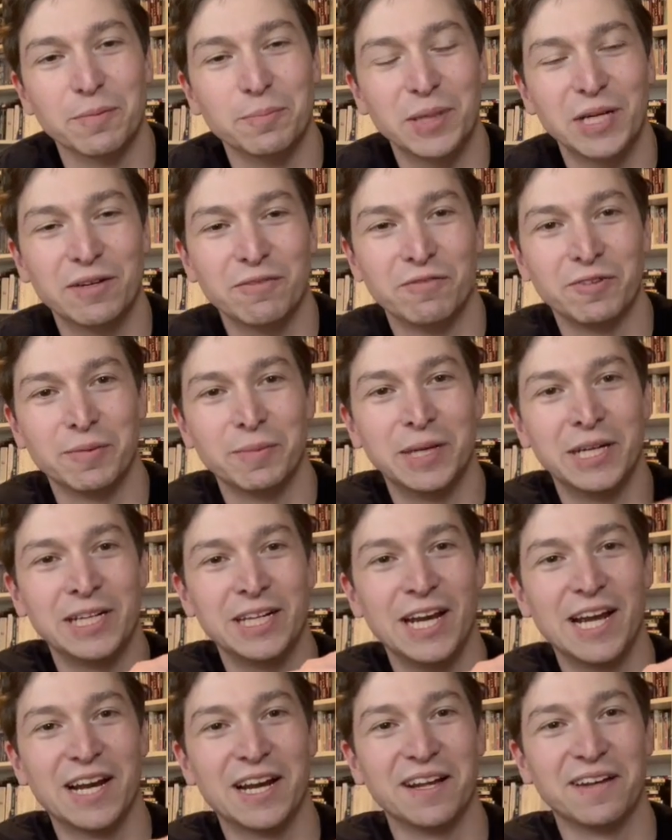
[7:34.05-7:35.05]
being from
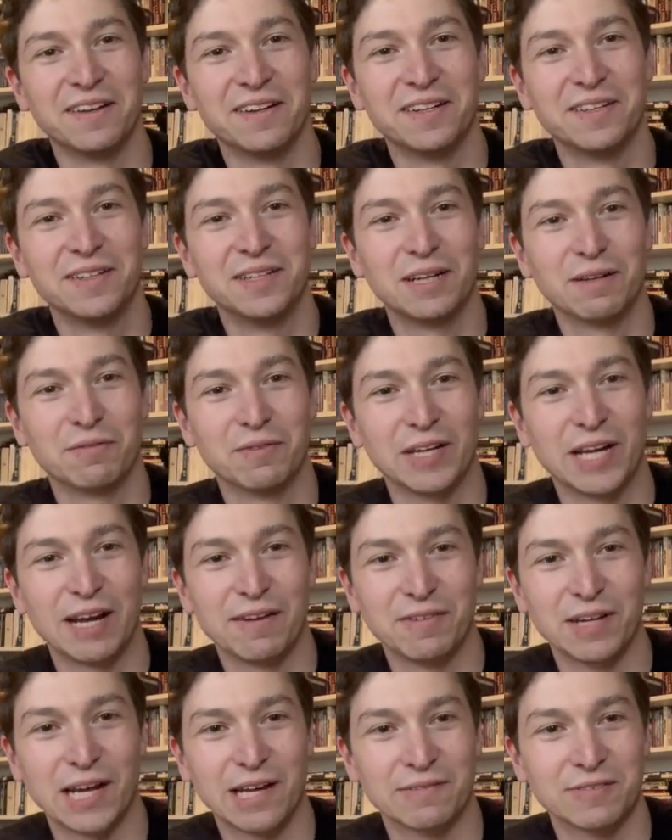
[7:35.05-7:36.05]
Indiana, definitely
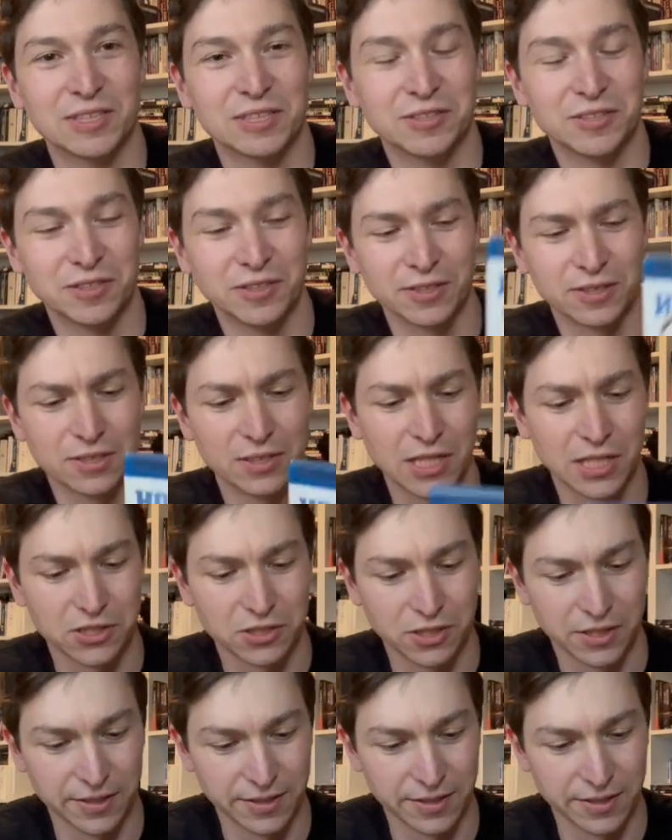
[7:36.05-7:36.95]
have to have this in the collection.